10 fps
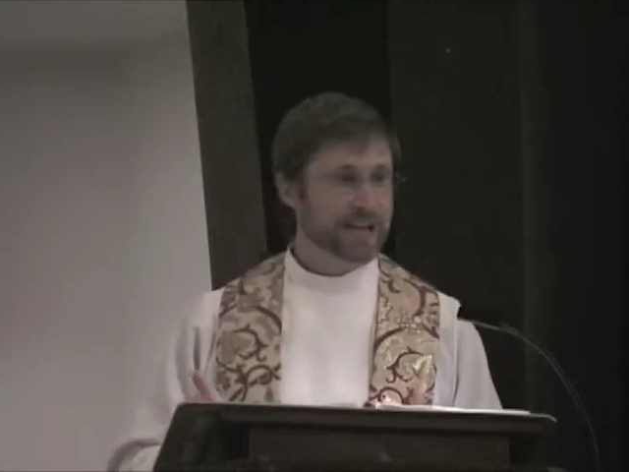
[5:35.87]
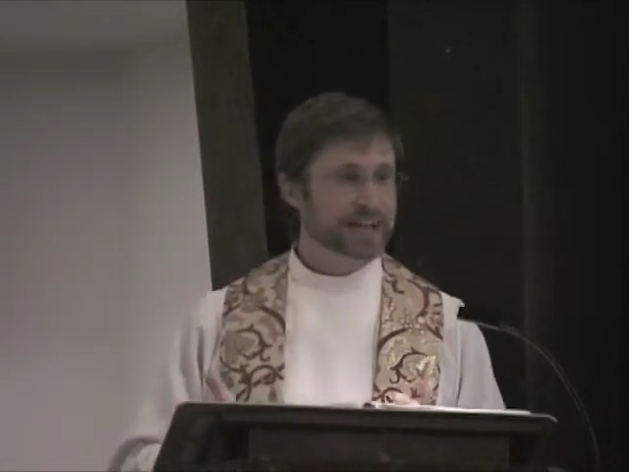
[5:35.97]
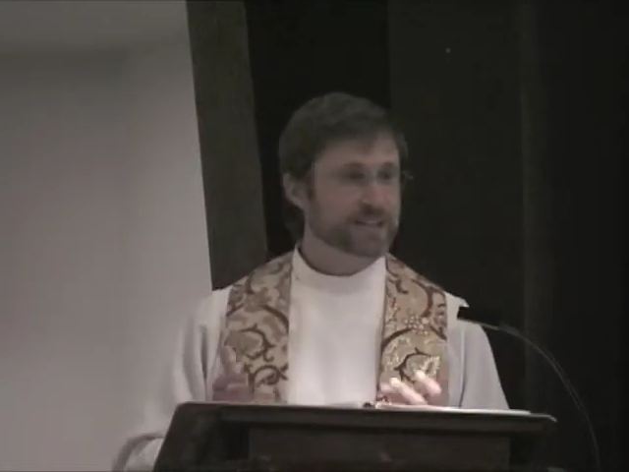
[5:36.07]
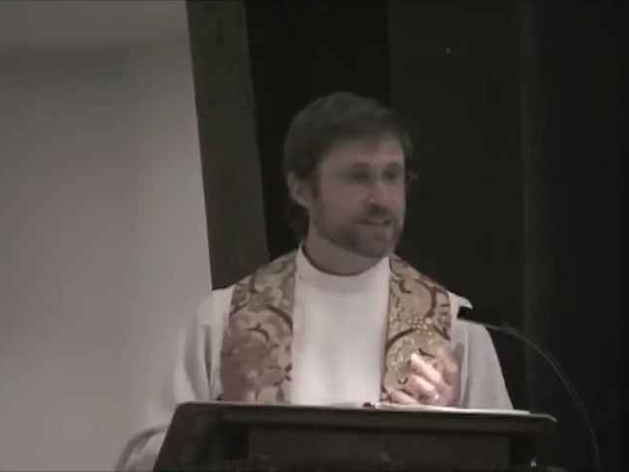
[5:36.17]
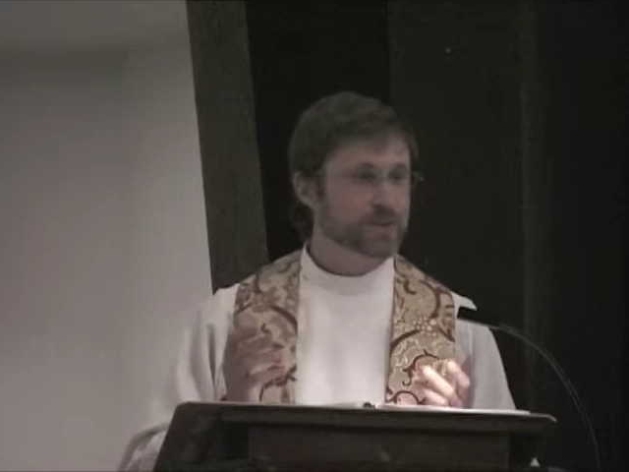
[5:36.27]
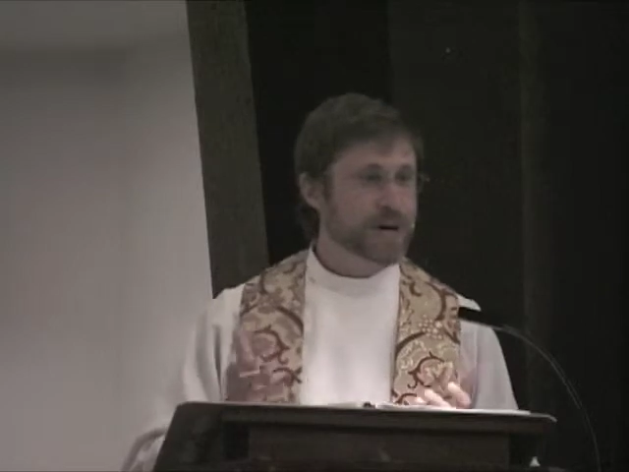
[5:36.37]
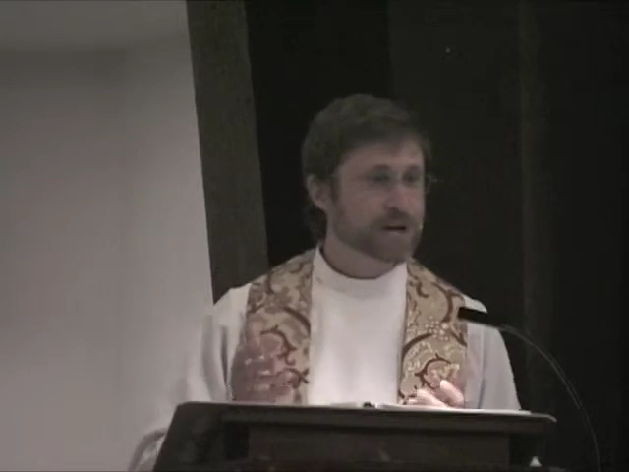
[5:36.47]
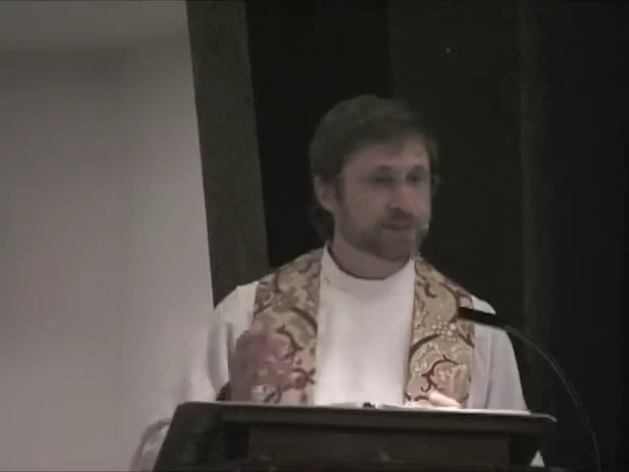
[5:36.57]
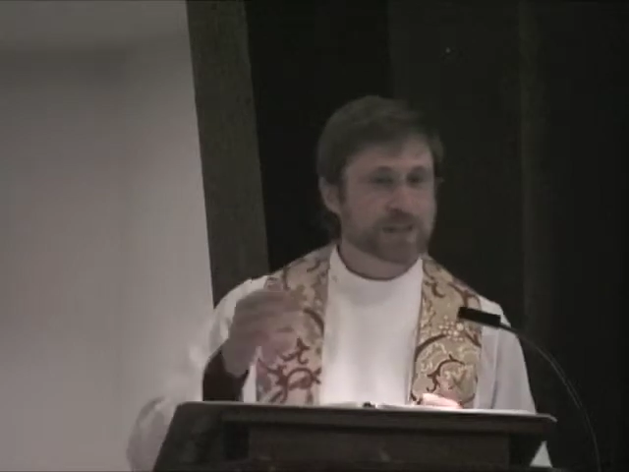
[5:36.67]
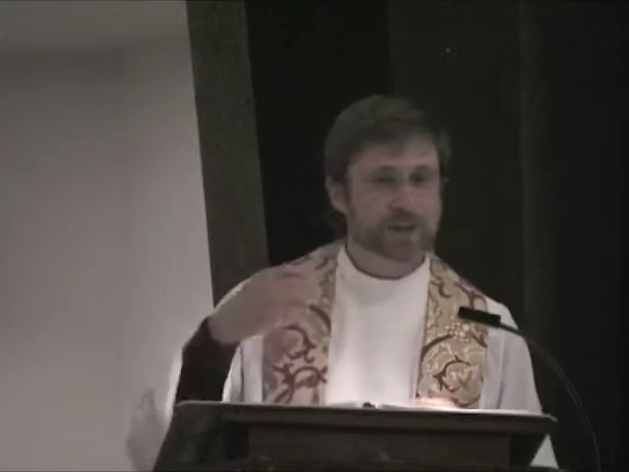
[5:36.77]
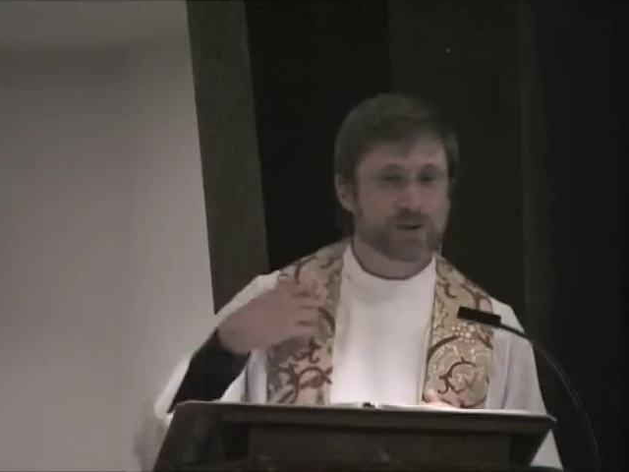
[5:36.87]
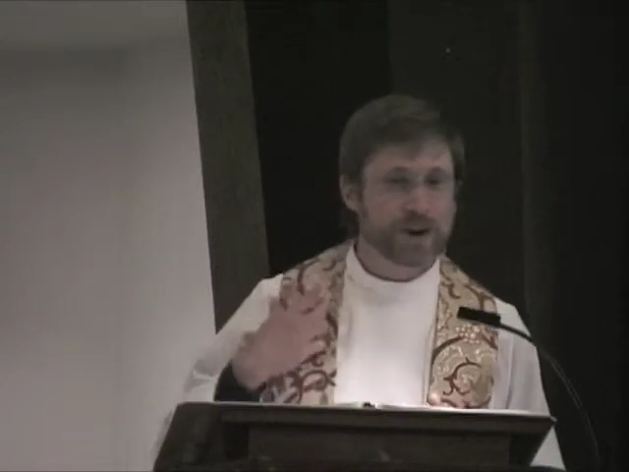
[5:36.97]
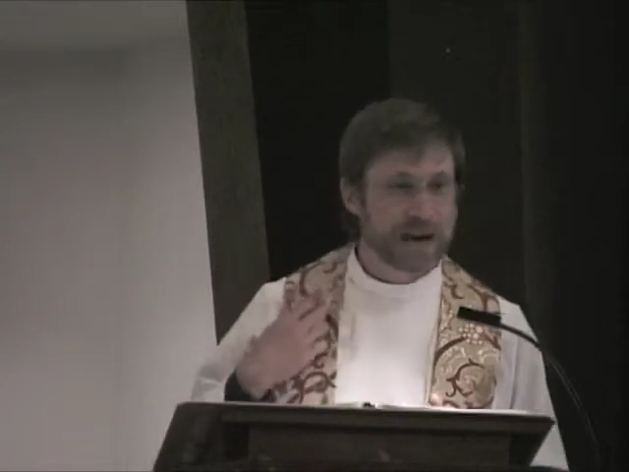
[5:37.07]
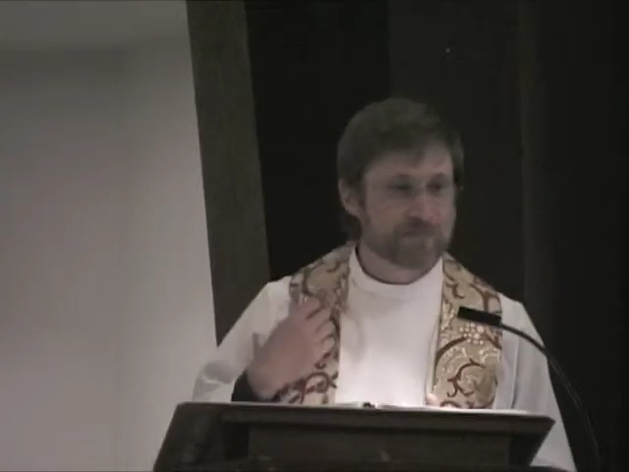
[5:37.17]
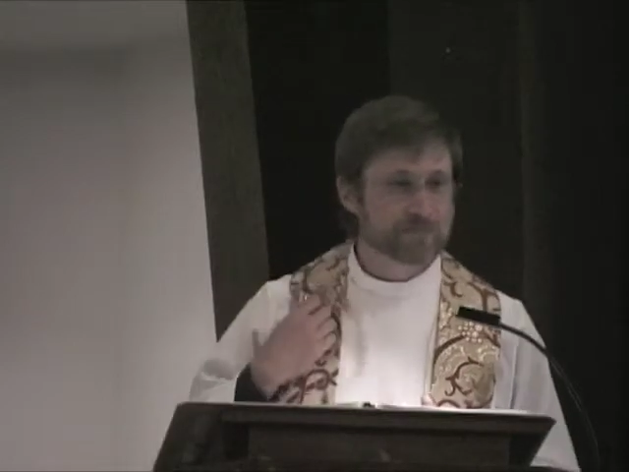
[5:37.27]
and this grandmother
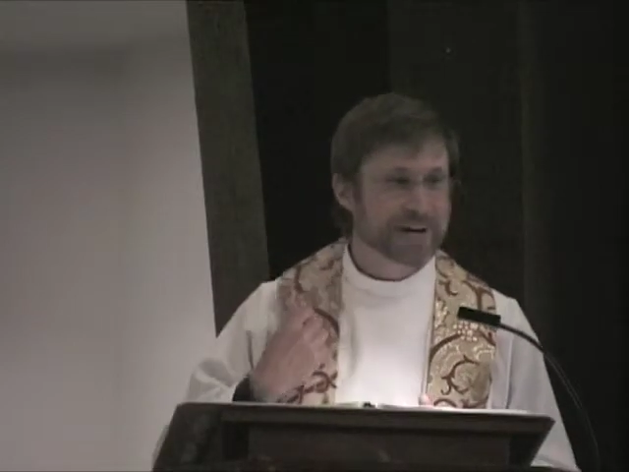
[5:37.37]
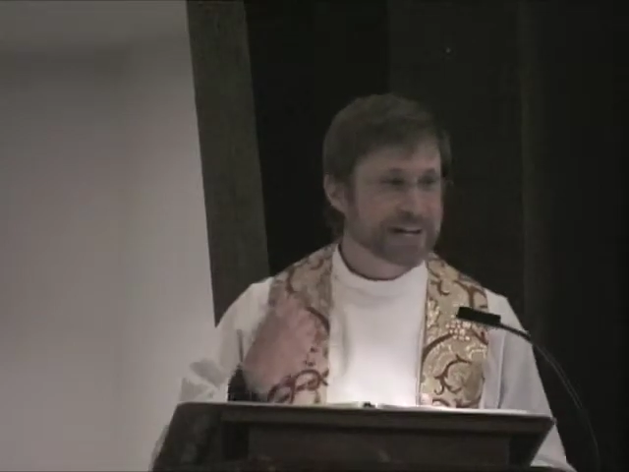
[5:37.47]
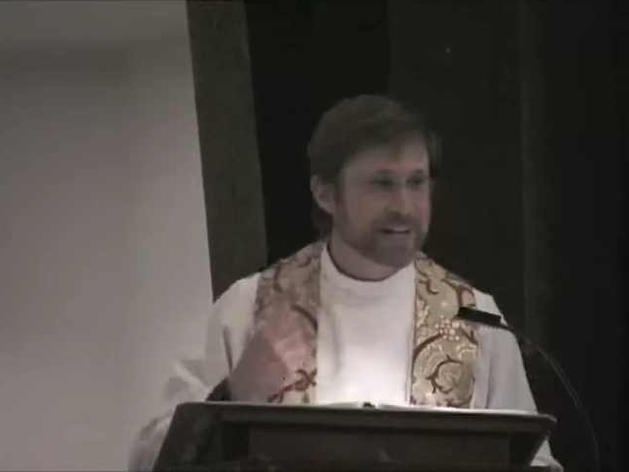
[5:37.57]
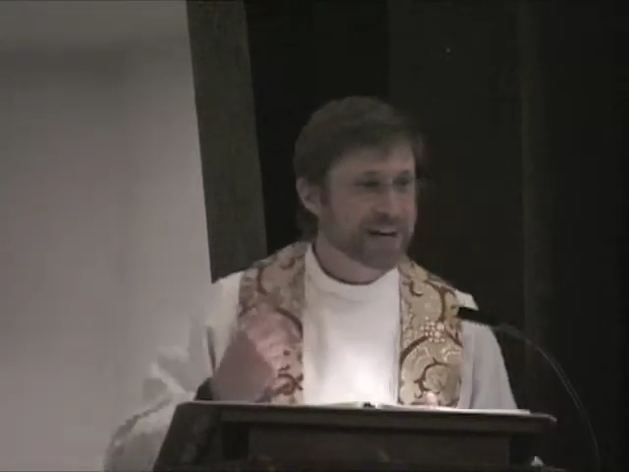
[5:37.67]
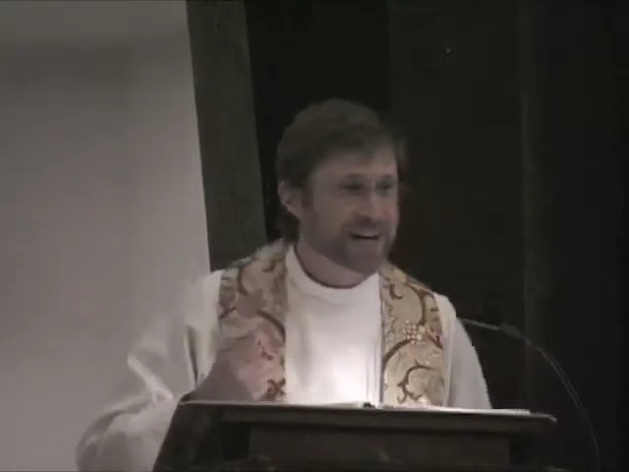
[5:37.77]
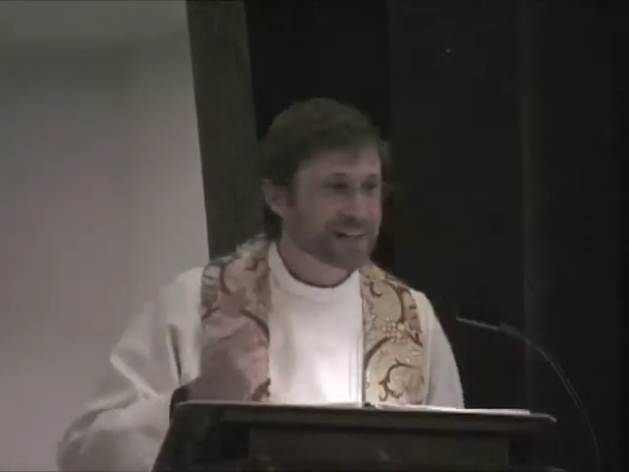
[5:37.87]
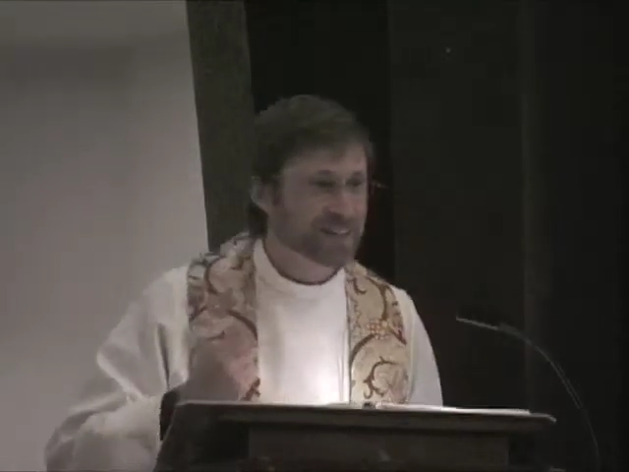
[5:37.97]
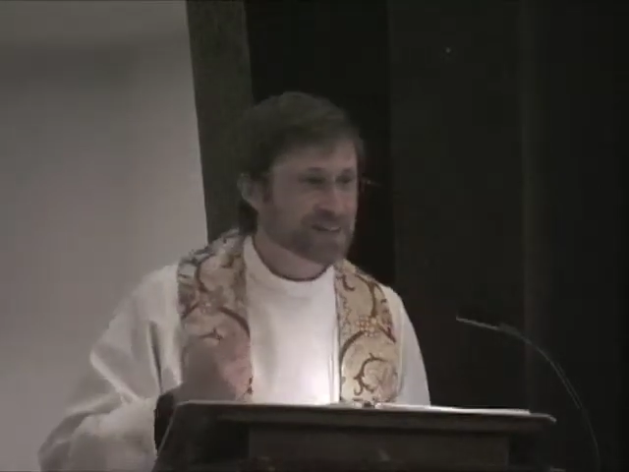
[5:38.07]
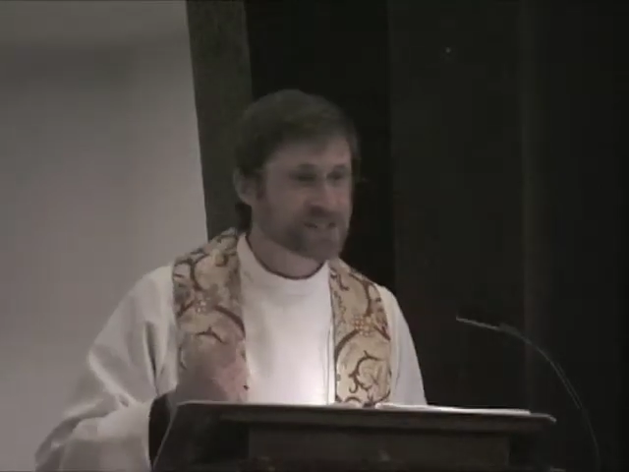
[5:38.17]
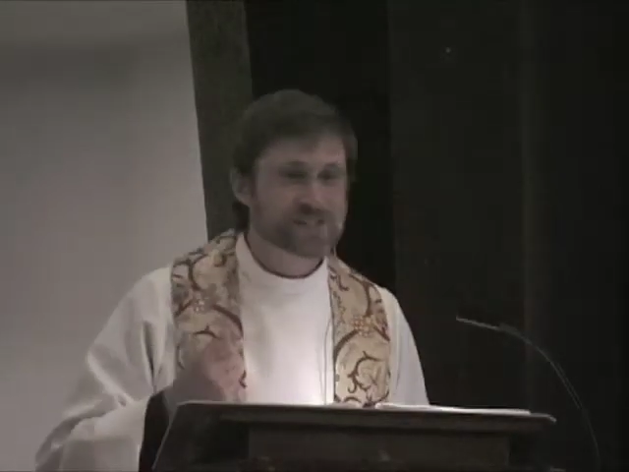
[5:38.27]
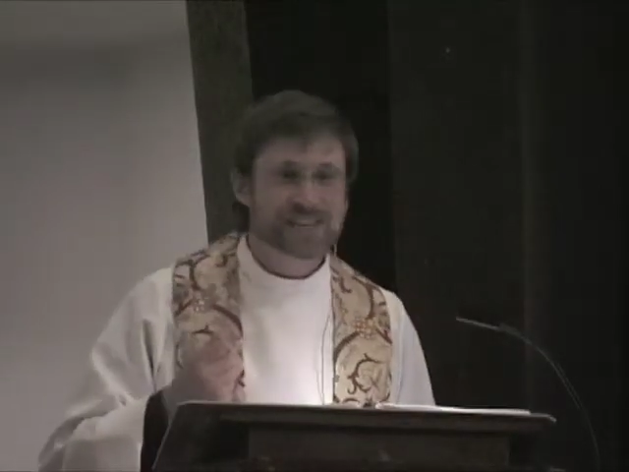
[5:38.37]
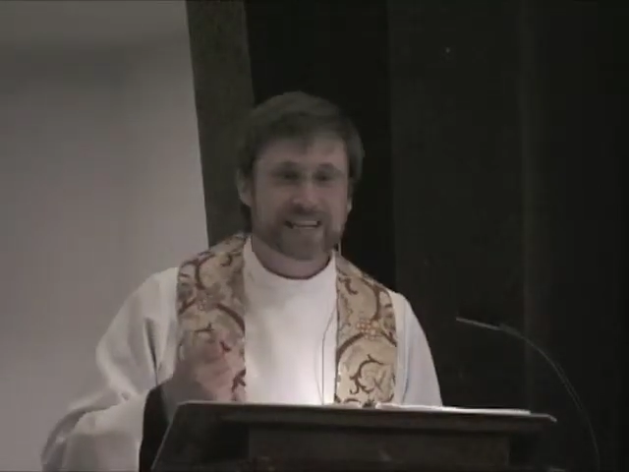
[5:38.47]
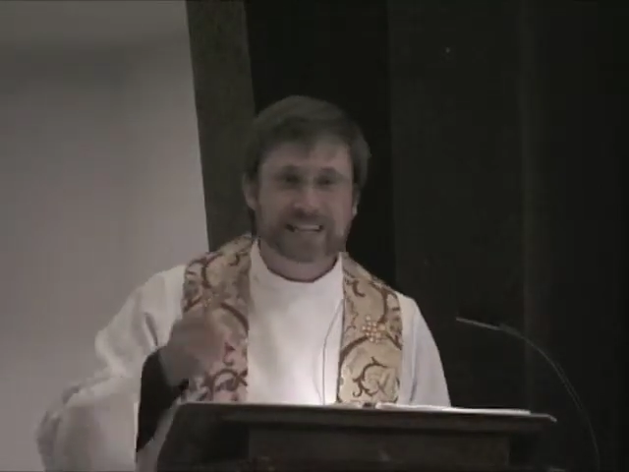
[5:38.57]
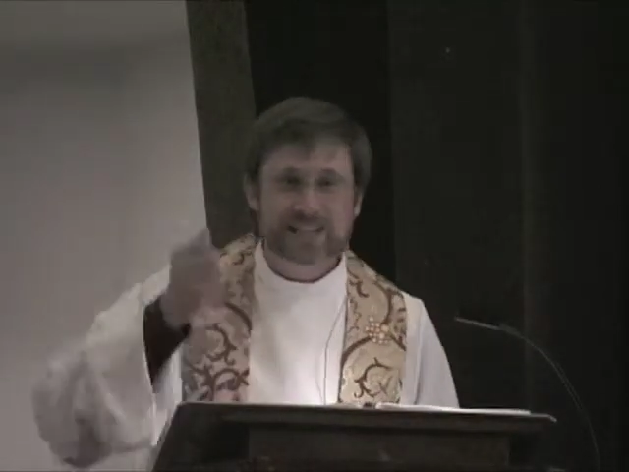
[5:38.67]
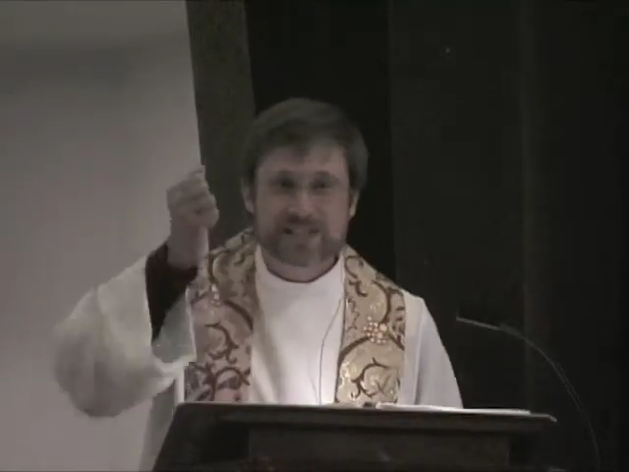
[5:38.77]
grabbed my collar and she
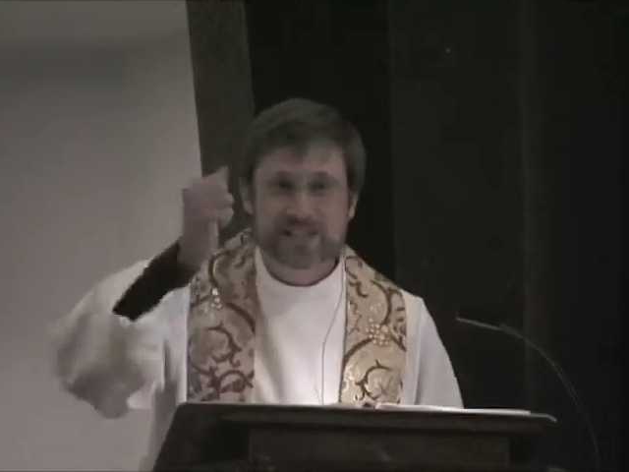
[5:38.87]
said,